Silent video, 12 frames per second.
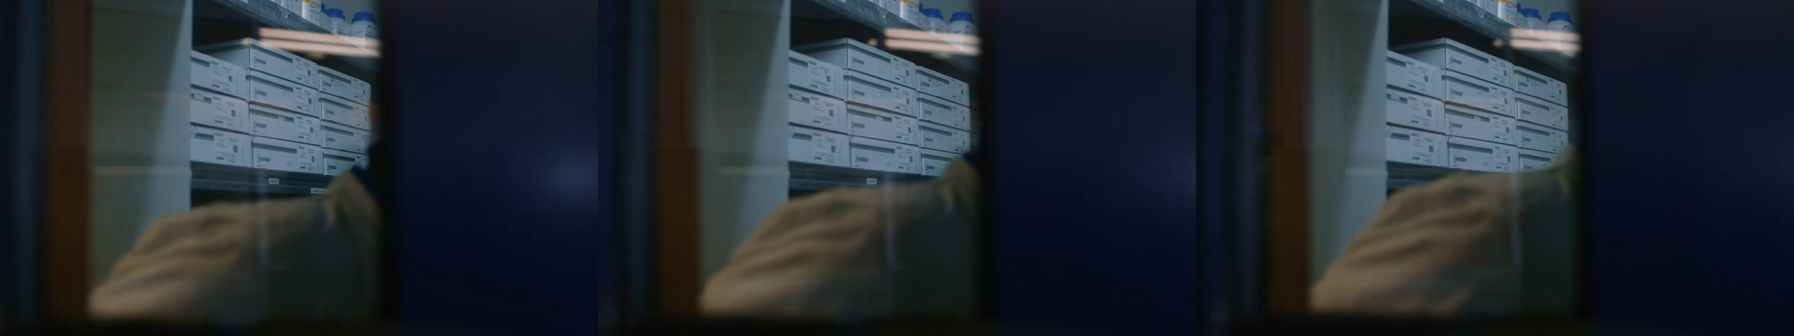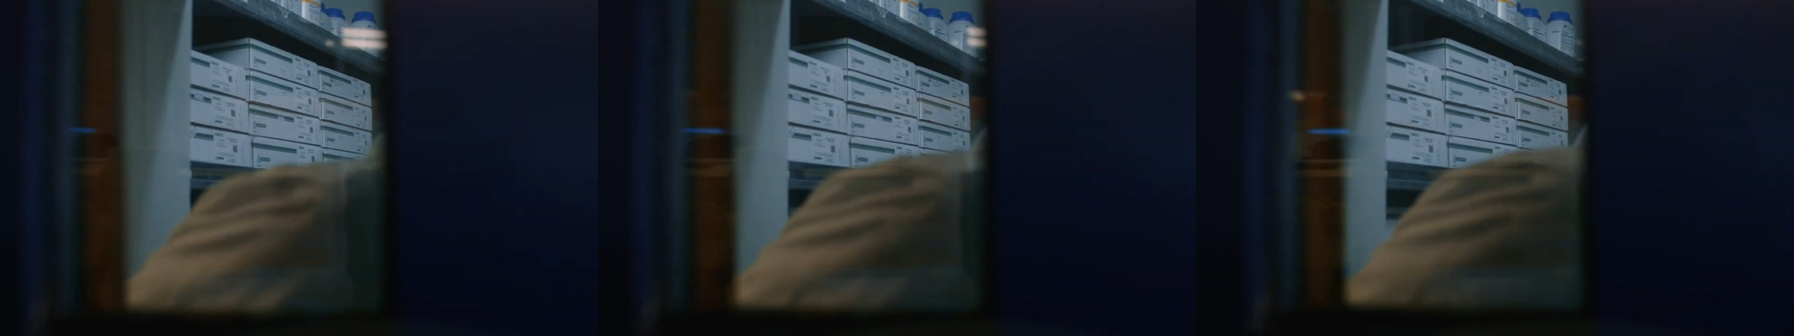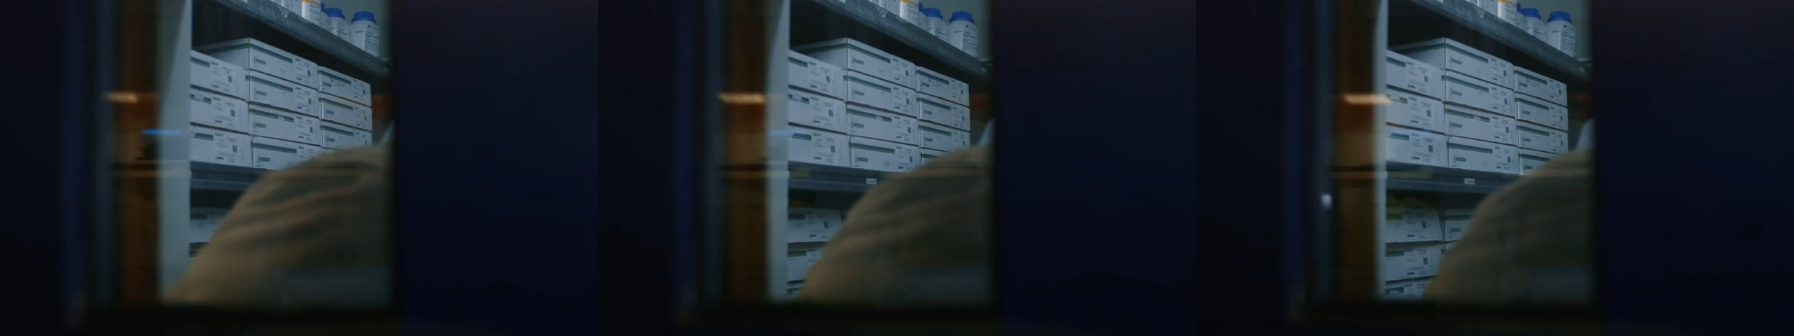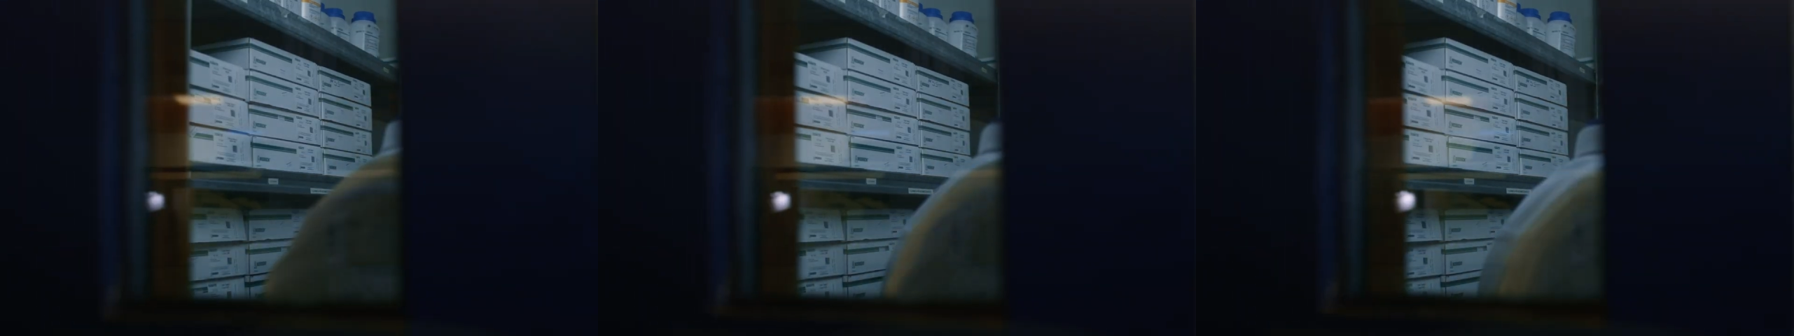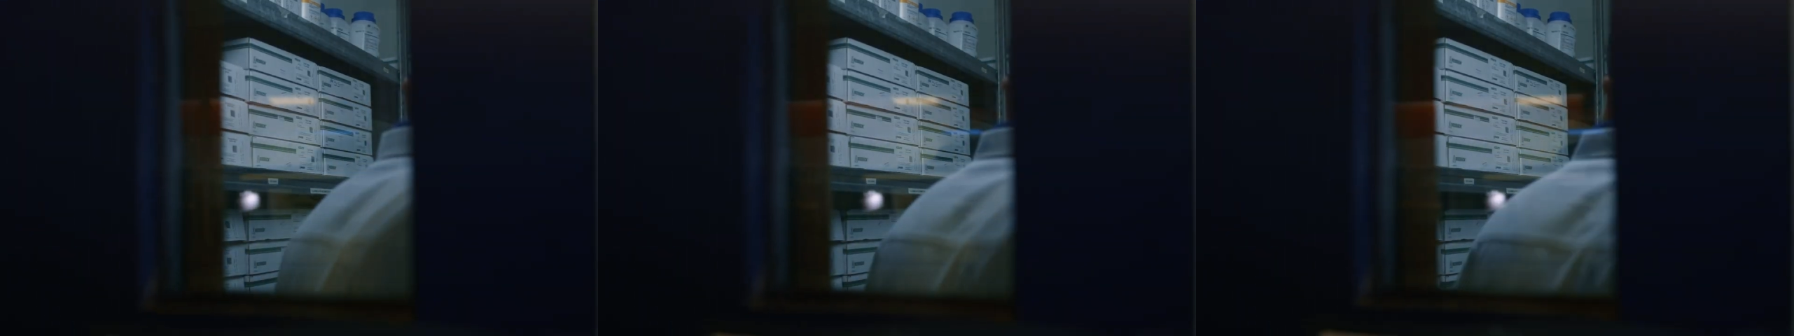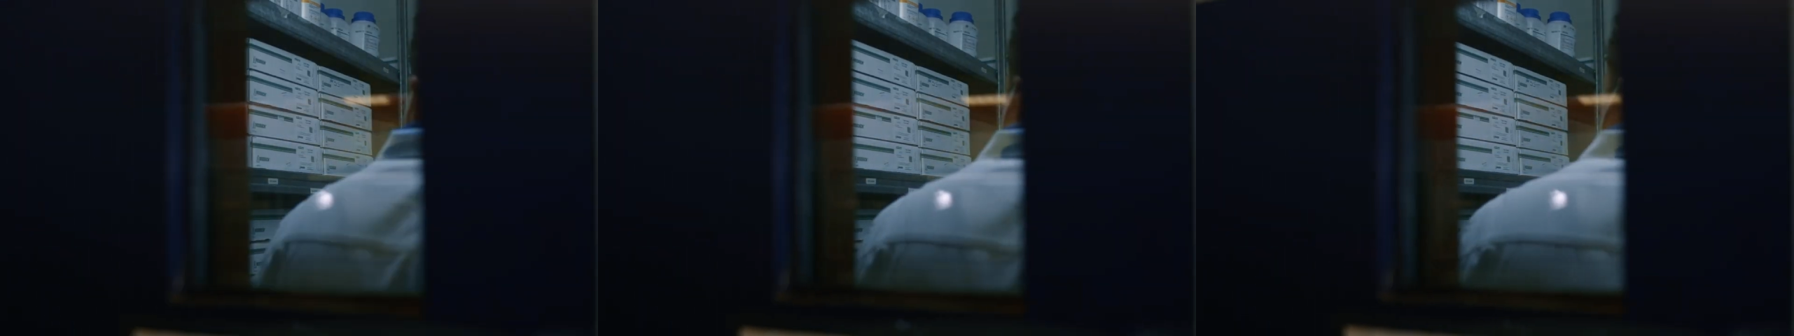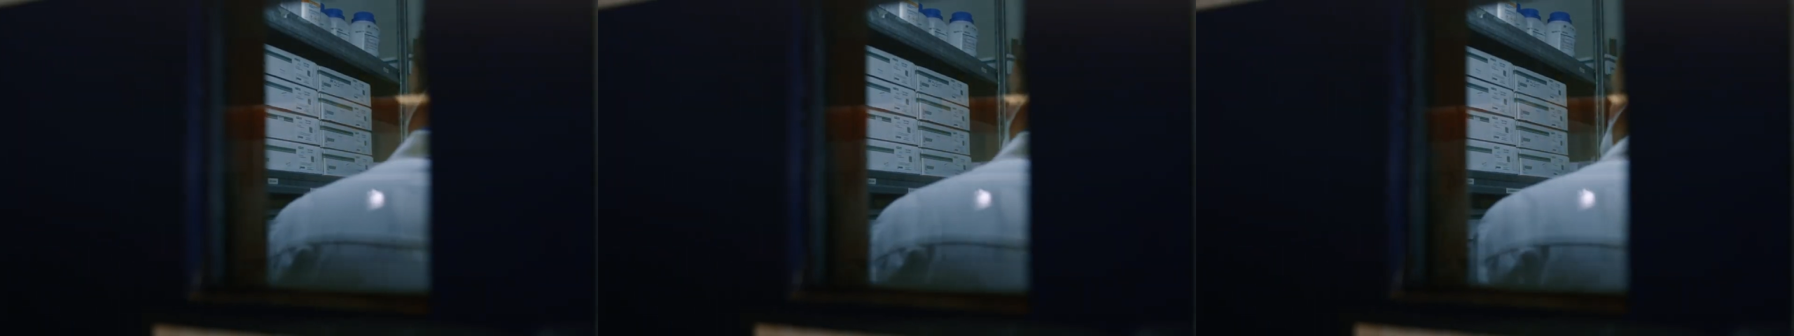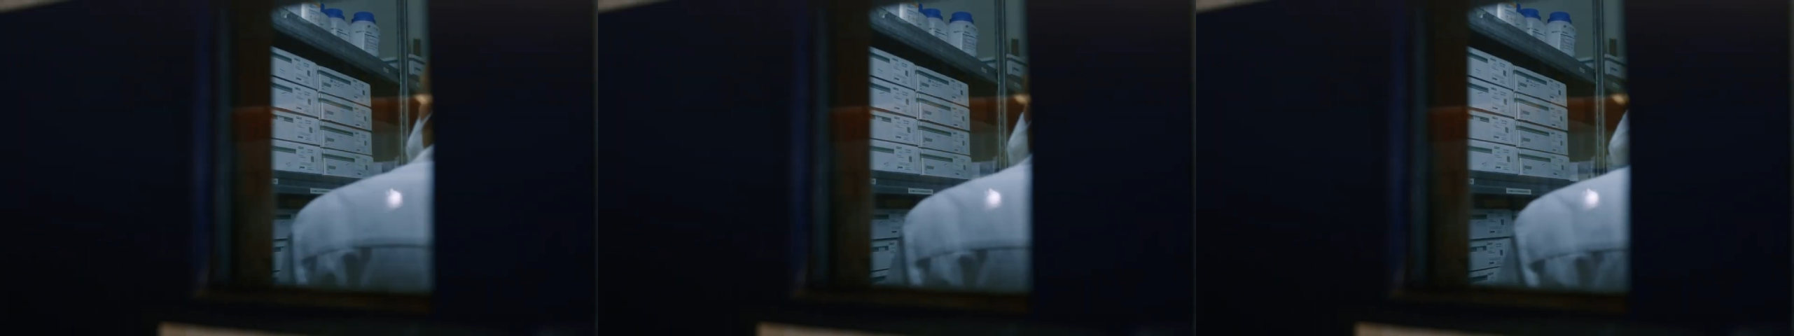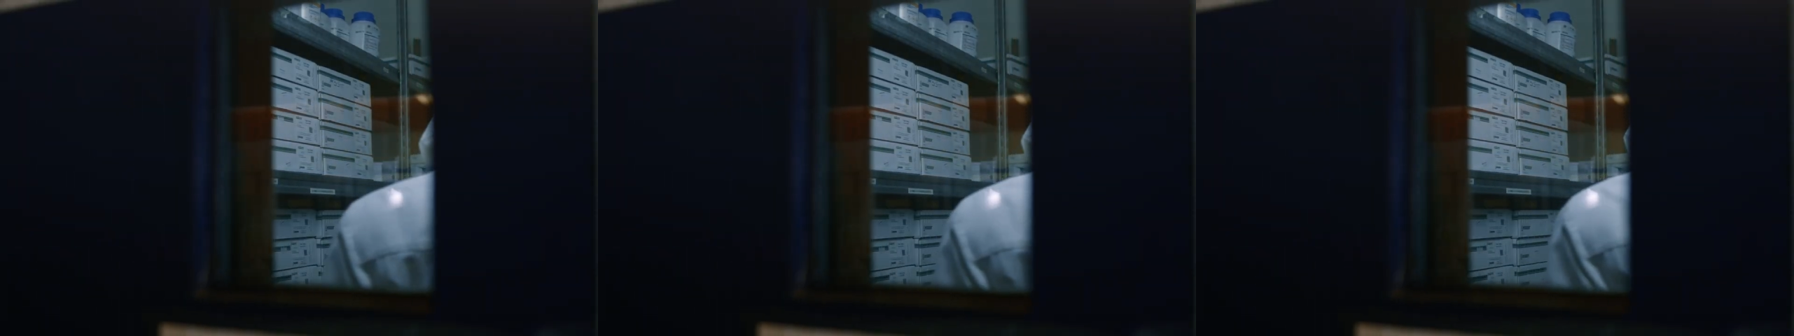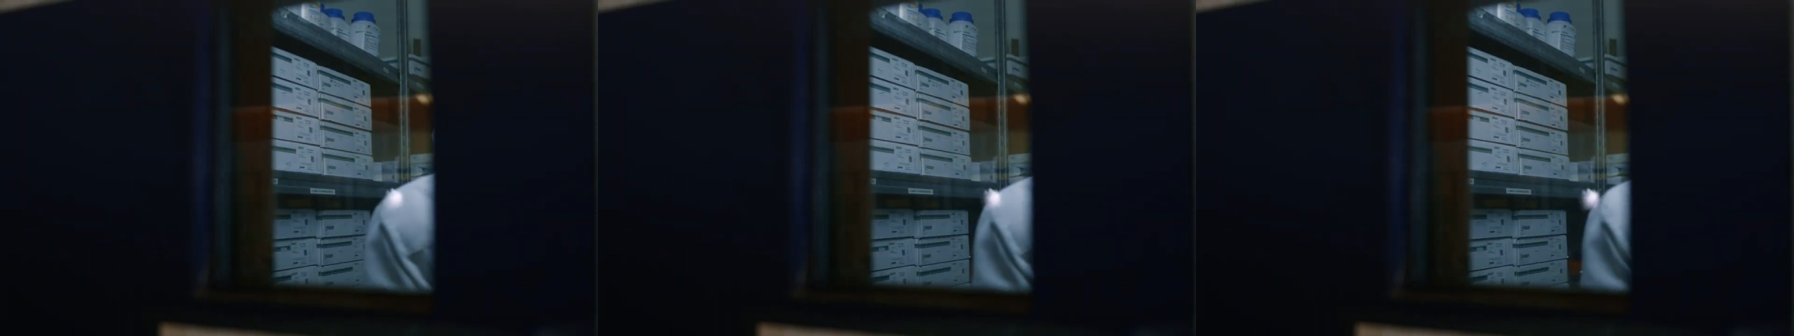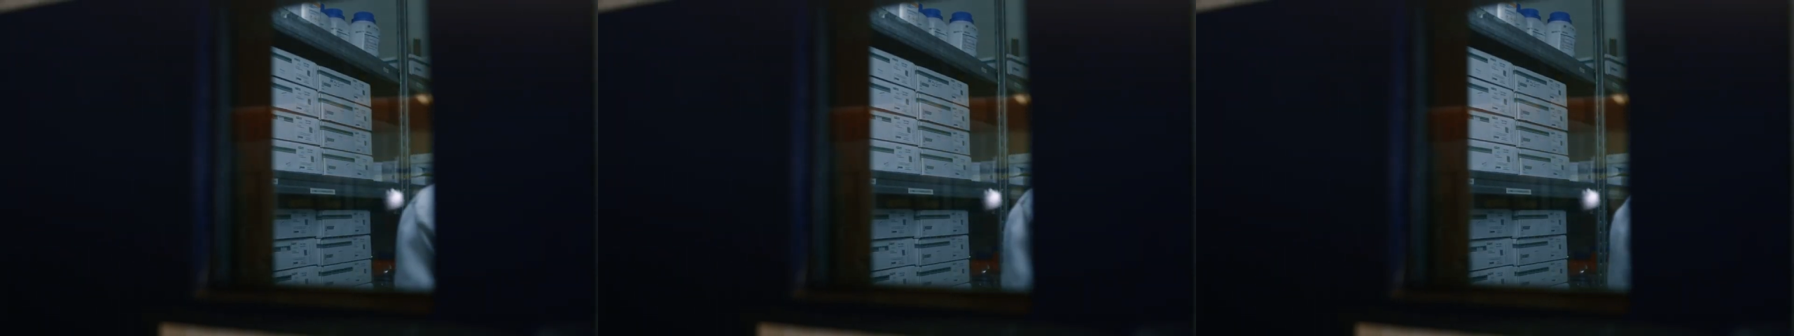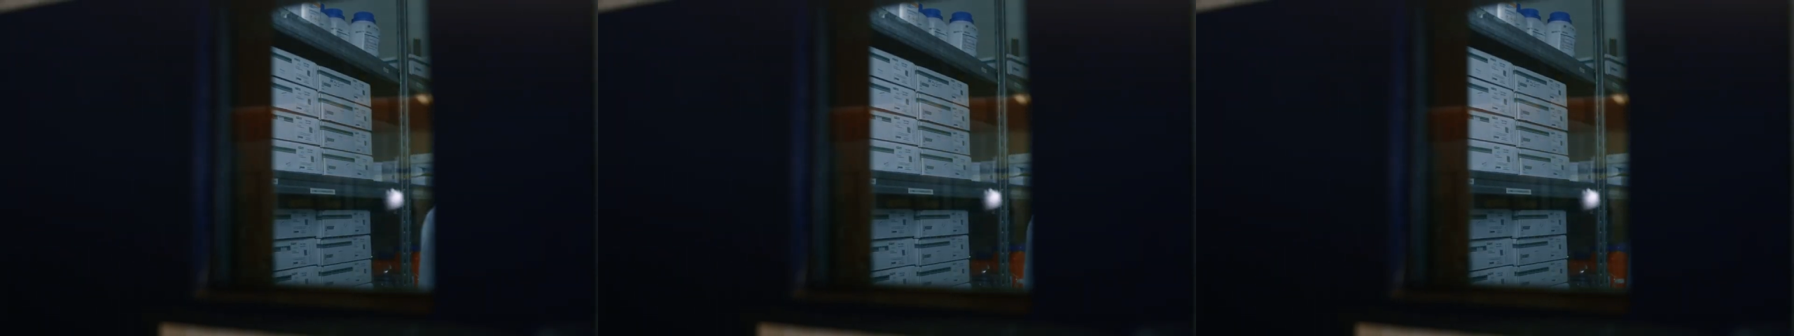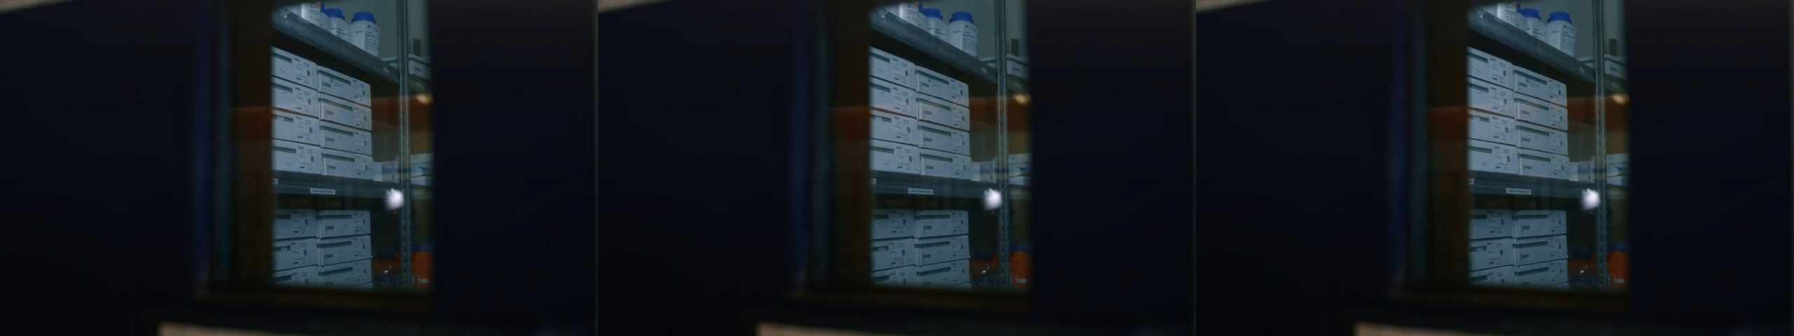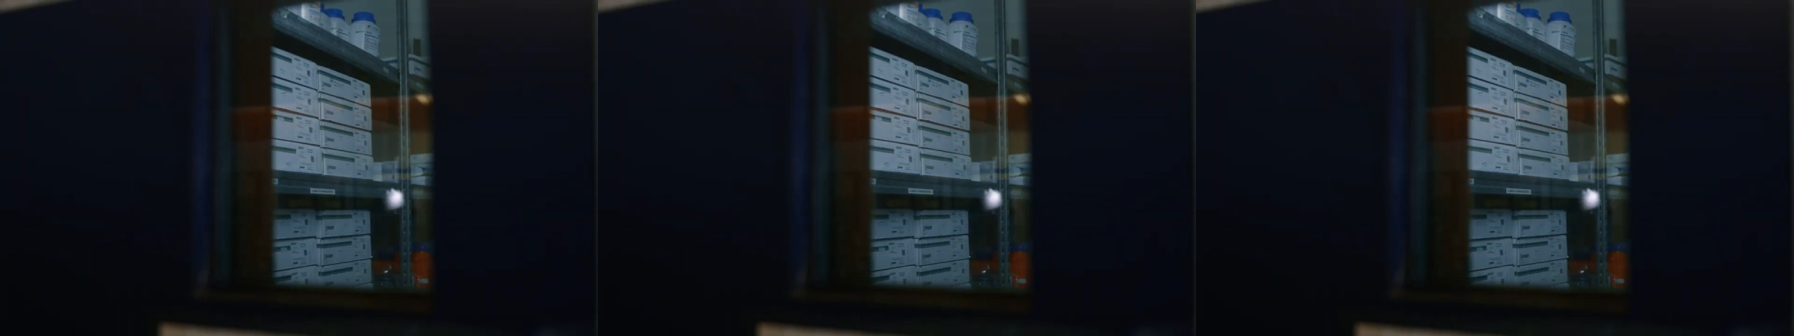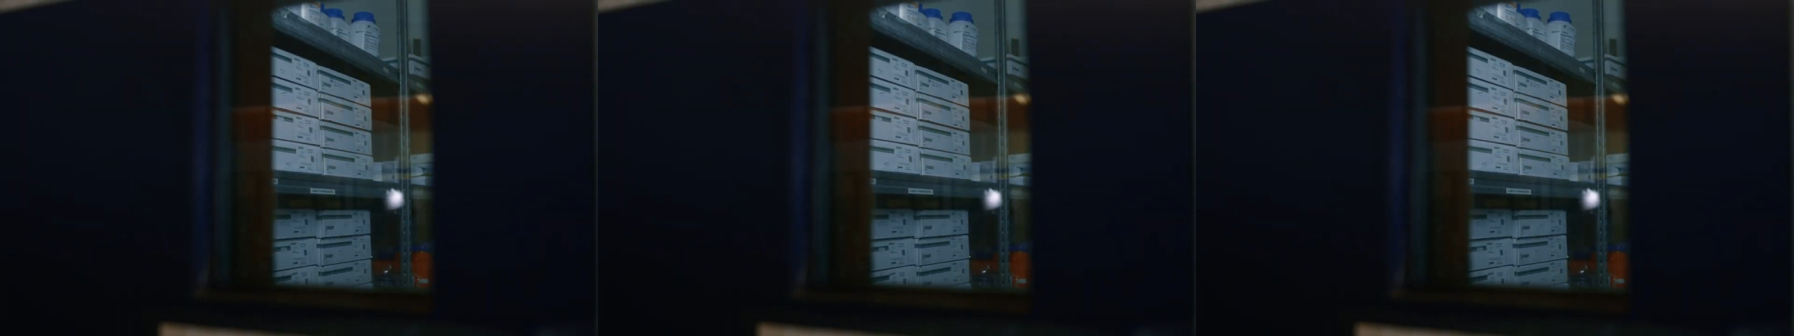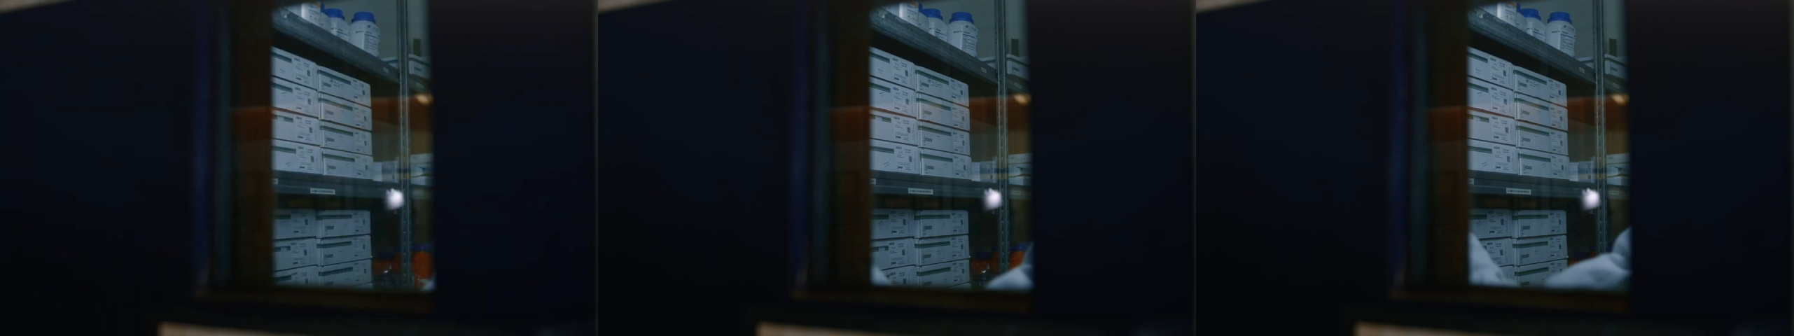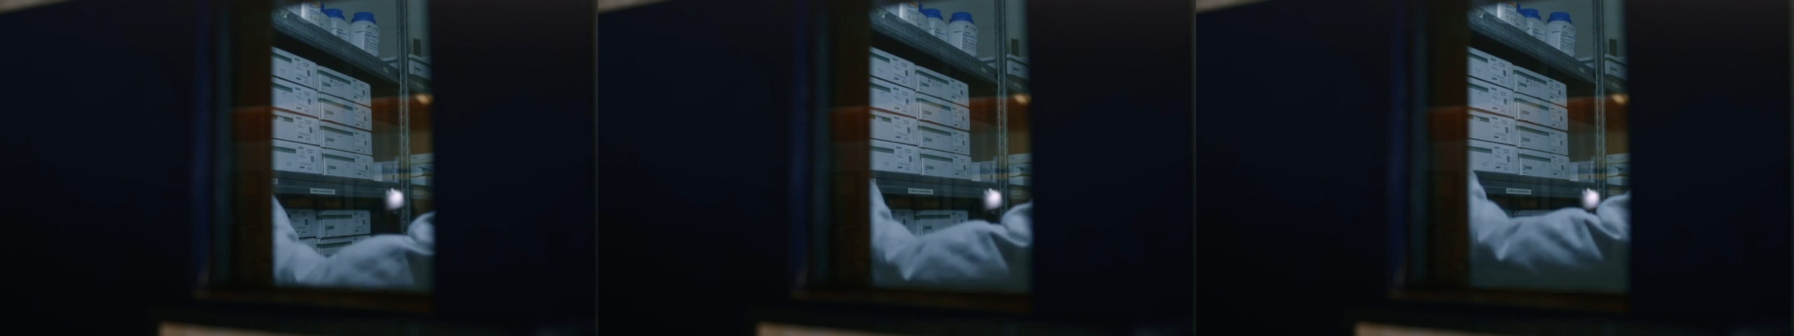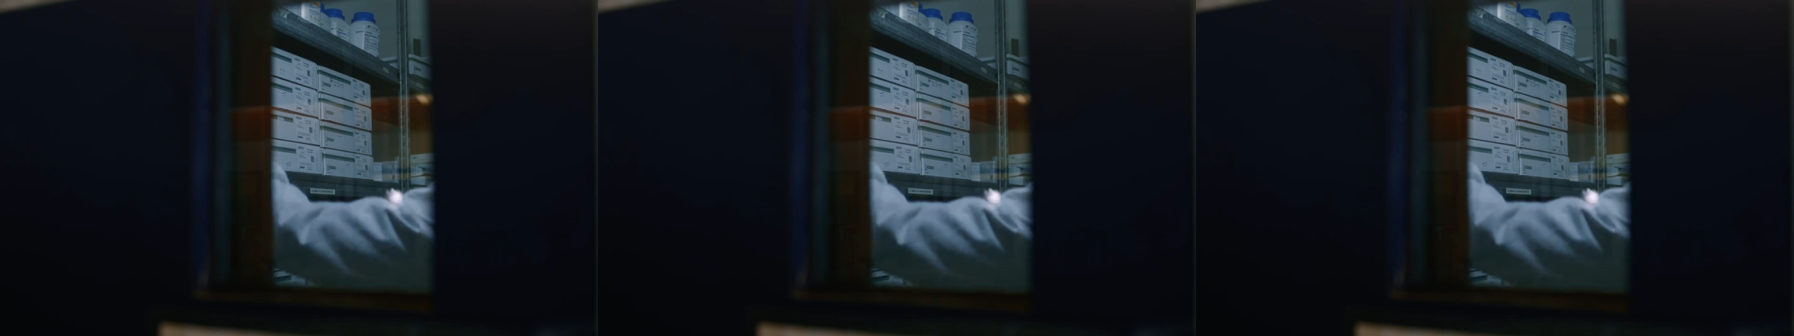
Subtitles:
[unreadable: no face in view]